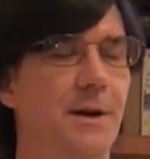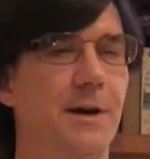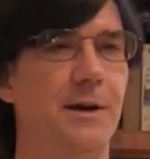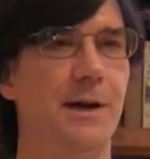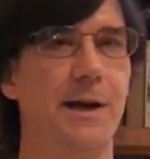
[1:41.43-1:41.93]

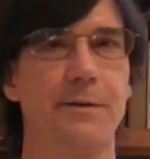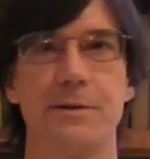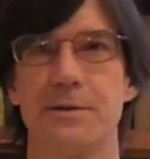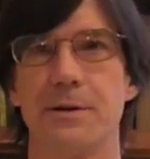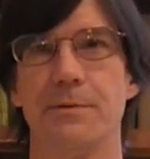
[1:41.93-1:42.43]

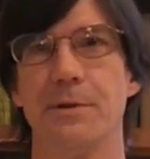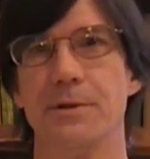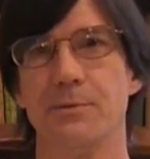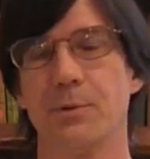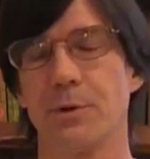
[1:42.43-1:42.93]
Half the stuff
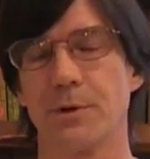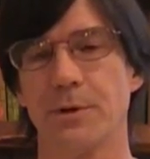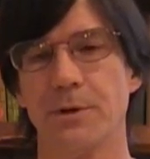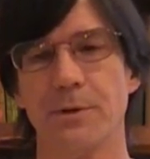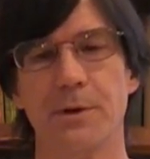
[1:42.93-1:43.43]
doesn't work
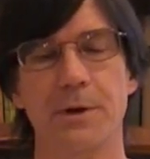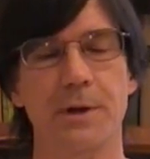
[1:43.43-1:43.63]
though.